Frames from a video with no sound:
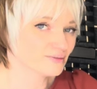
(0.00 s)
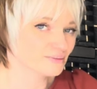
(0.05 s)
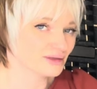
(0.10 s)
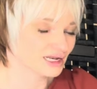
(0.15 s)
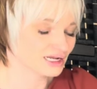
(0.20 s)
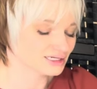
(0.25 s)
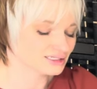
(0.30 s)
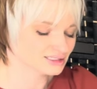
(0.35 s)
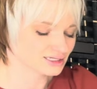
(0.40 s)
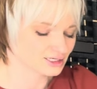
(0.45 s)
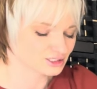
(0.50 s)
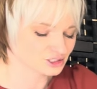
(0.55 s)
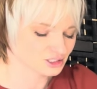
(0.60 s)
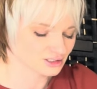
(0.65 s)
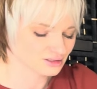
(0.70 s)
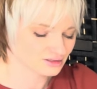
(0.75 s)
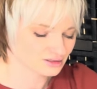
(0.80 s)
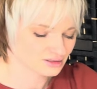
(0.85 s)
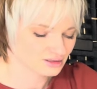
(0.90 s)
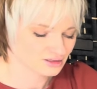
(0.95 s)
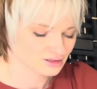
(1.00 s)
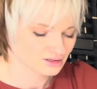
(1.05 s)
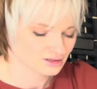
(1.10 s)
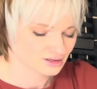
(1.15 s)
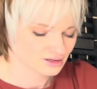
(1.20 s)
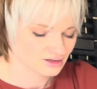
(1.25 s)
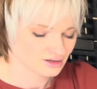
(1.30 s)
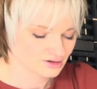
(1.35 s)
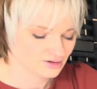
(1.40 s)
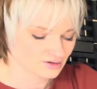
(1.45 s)
mini session.
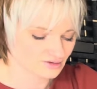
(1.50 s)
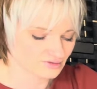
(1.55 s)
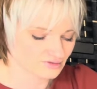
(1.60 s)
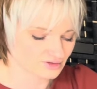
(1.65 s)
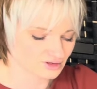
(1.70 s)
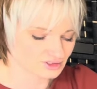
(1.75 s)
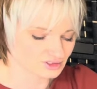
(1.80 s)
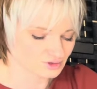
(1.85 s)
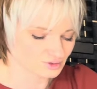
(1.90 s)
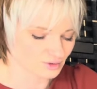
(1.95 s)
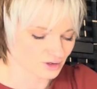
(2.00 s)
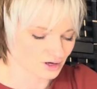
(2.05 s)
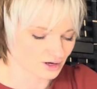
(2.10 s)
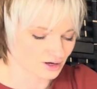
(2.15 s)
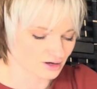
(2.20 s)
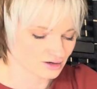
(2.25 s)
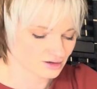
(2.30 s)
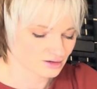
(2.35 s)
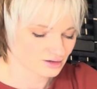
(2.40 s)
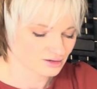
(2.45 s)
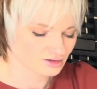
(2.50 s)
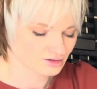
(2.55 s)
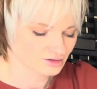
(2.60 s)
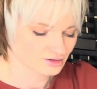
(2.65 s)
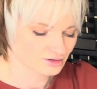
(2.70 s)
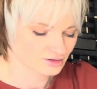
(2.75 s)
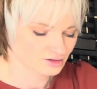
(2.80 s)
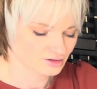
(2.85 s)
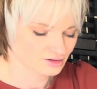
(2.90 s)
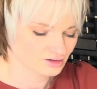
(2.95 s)
If this were
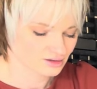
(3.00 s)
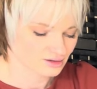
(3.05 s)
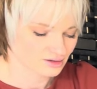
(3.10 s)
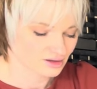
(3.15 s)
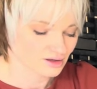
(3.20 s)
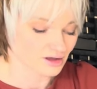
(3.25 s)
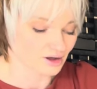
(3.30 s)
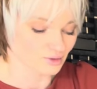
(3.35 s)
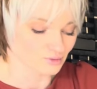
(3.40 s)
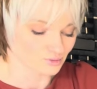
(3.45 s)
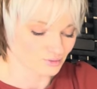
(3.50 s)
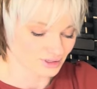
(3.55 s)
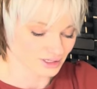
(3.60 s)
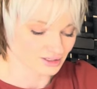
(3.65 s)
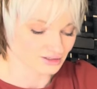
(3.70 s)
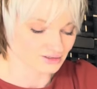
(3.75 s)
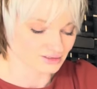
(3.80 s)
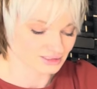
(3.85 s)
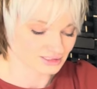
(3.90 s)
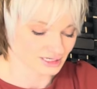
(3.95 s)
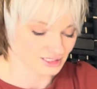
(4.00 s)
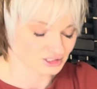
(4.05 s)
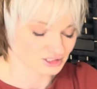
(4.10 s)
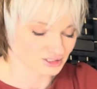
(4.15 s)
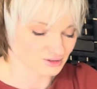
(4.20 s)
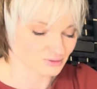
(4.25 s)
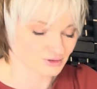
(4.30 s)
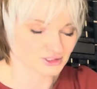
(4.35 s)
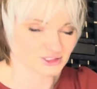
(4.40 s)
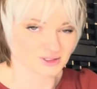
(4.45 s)
a real session
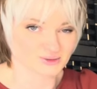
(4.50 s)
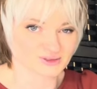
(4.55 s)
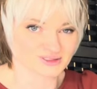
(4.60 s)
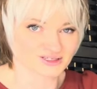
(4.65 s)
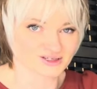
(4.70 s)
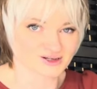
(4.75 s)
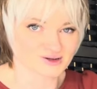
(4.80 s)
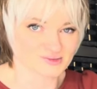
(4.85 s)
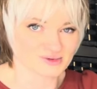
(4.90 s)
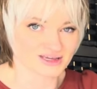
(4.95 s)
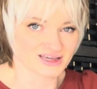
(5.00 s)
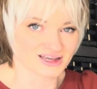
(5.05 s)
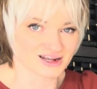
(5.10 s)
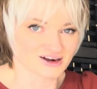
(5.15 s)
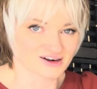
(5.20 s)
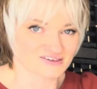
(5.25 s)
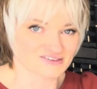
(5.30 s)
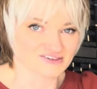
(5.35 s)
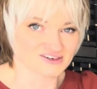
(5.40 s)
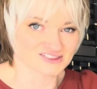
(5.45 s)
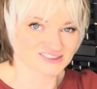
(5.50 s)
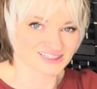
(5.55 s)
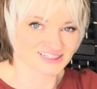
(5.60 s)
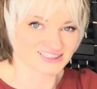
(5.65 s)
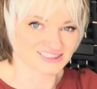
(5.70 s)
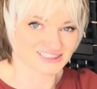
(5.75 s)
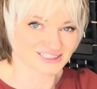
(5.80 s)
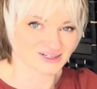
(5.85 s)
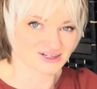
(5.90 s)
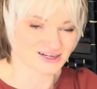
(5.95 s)
where she was going to be here for
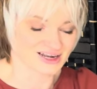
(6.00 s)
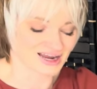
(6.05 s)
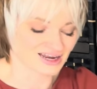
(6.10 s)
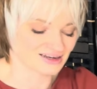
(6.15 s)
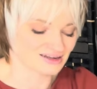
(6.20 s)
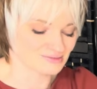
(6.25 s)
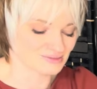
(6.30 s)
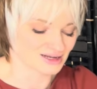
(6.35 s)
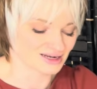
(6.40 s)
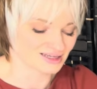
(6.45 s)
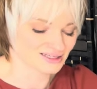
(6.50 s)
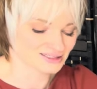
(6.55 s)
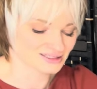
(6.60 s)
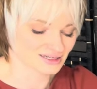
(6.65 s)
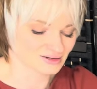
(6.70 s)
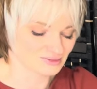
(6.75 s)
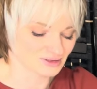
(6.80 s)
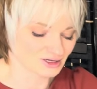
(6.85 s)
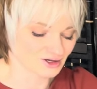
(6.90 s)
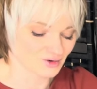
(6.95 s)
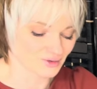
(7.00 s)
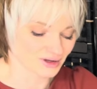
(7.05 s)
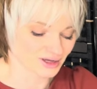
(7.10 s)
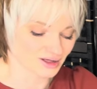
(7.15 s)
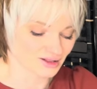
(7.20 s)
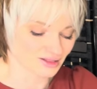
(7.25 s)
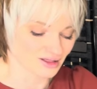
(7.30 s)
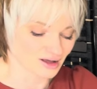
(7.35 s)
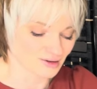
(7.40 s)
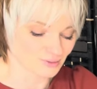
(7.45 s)
60 or 90 minutes, I'd be going a
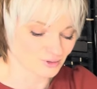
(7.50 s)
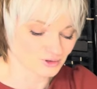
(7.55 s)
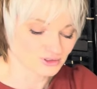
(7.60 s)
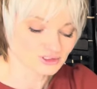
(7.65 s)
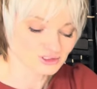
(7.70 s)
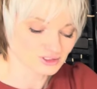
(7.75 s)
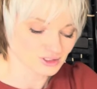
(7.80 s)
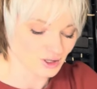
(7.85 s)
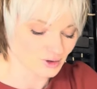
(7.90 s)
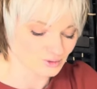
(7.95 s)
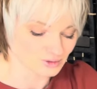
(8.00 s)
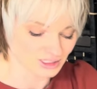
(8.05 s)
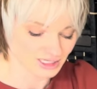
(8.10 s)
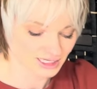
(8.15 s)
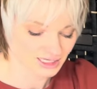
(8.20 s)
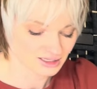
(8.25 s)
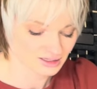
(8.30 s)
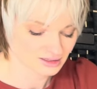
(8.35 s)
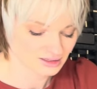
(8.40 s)
lot more slowly,